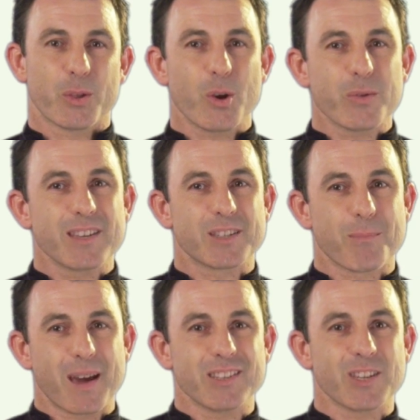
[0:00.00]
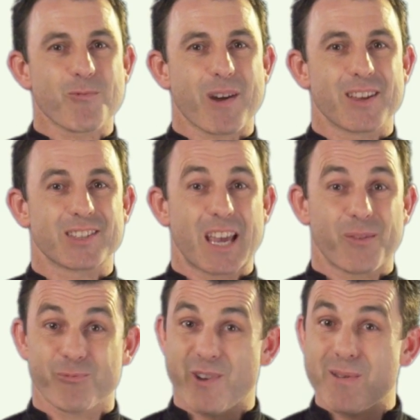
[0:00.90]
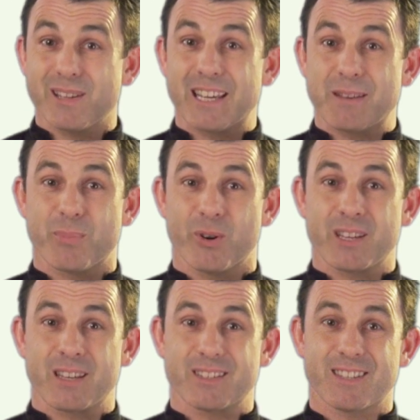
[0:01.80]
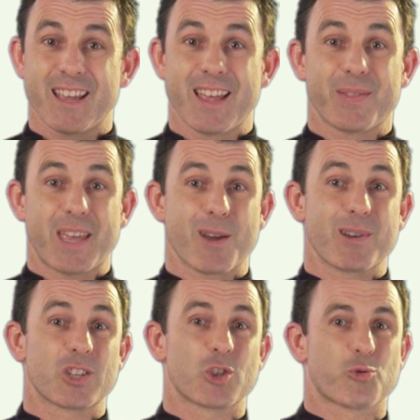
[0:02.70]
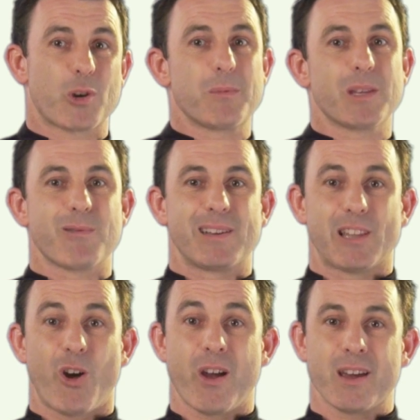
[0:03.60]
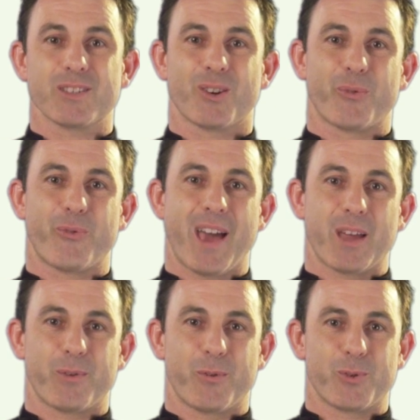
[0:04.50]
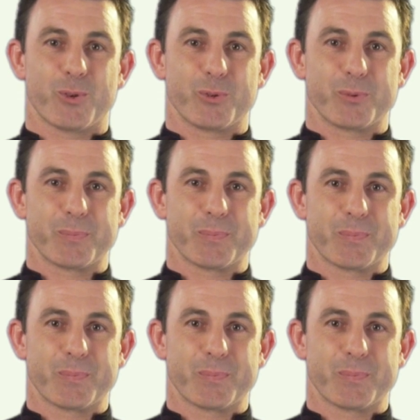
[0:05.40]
Though these amazing runners have very lean bodies, they are extremely reliant on fat for fuel.